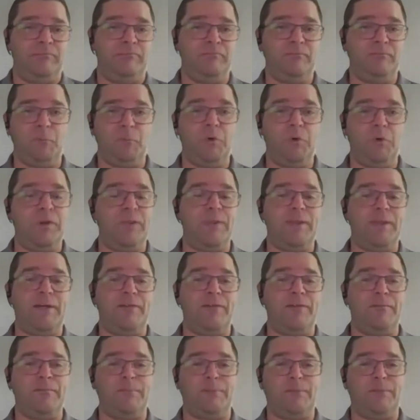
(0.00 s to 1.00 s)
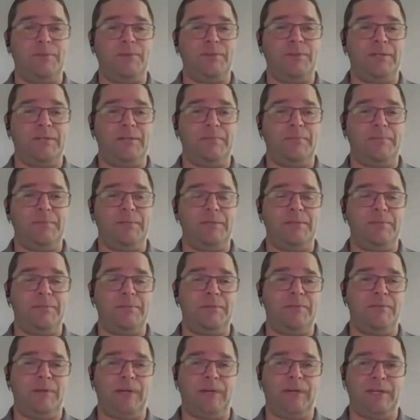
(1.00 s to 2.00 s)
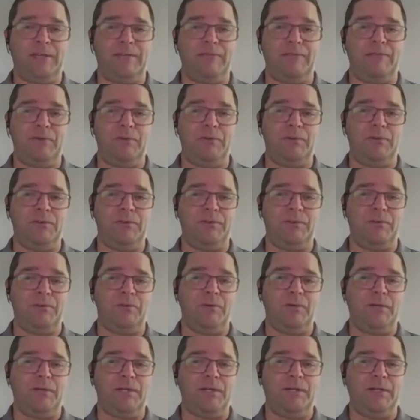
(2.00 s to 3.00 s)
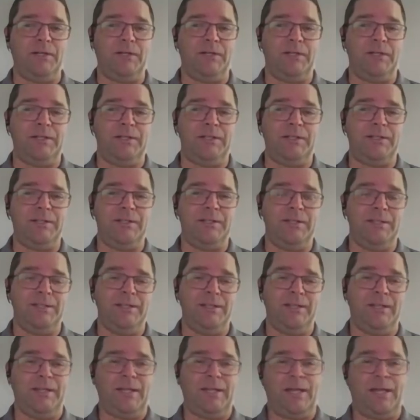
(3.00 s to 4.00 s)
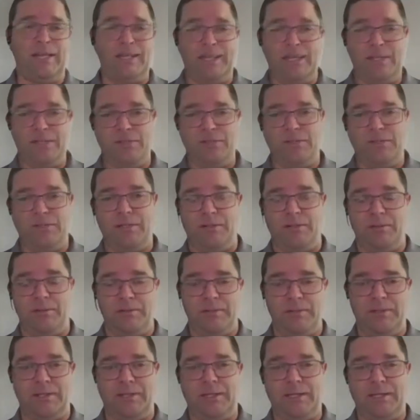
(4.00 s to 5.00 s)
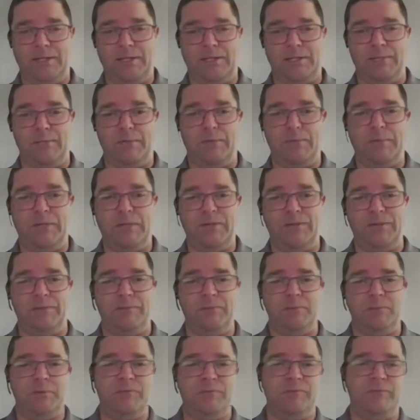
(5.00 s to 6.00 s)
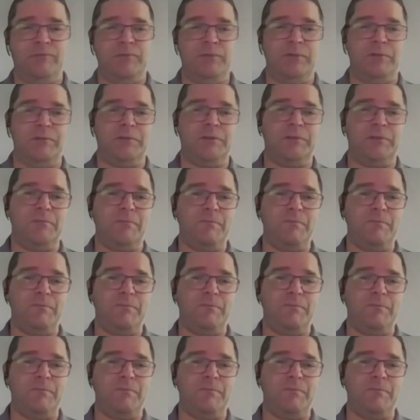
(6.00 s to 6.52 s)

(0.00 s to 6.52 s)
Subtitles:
40,000 person company. But if I can focus on one area, it kind of gets you going. It can get your momentum moving forward.